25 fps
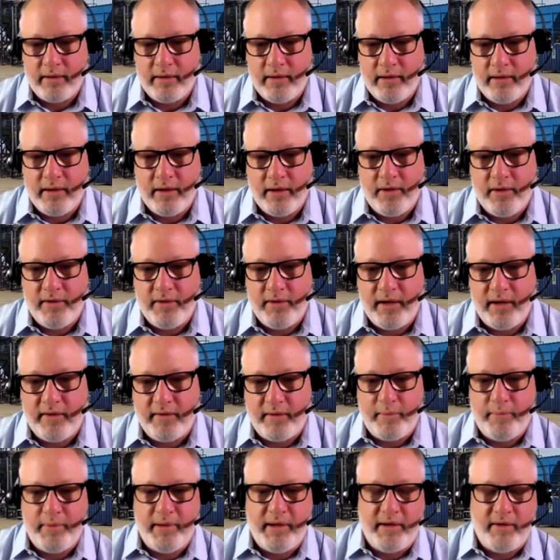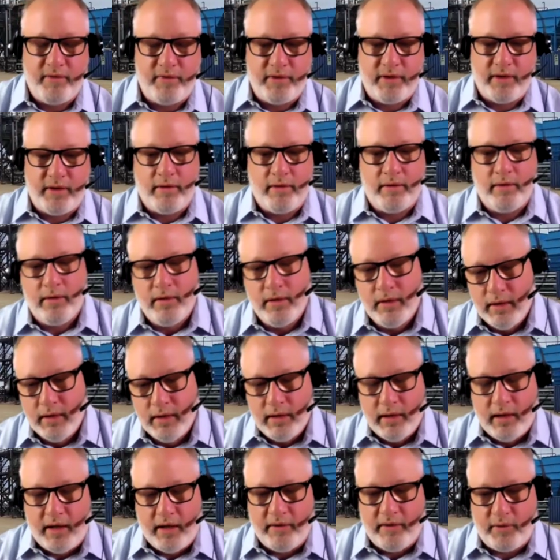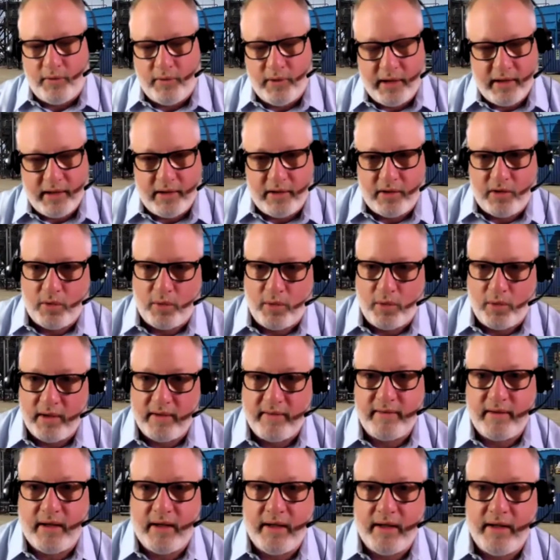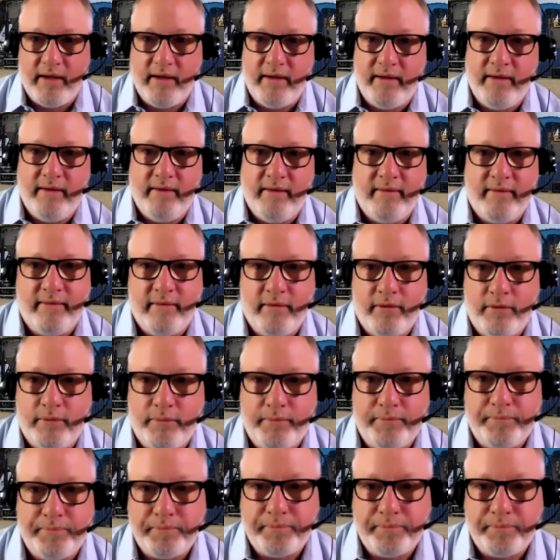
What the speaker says: The other benefit on the regulatory side is,